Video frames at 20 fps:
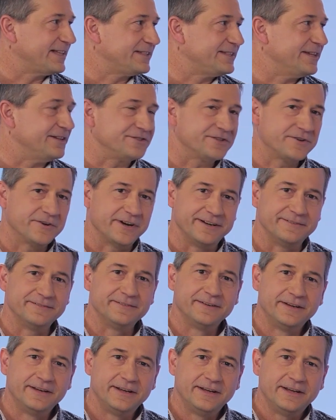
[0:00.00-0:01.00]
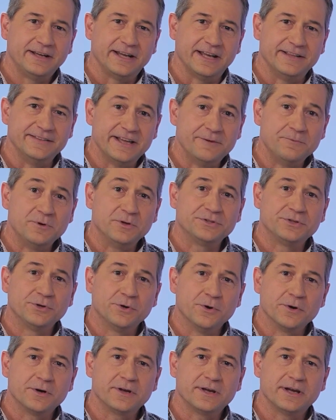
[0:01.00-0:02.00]
That sounds great. And then we'll
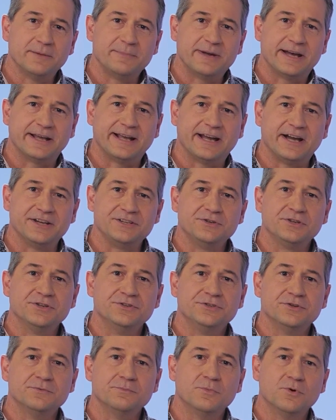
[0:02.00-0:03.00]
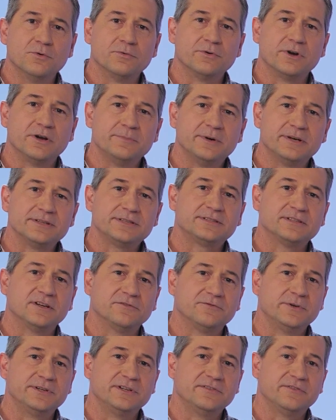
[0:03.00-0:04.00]
talk about how you can do more robust
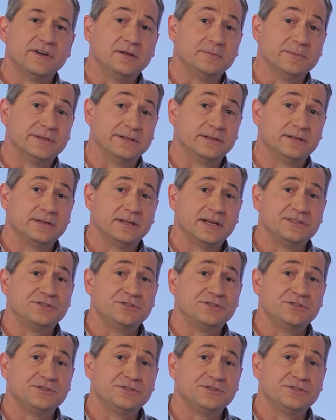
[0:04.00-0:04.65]
software development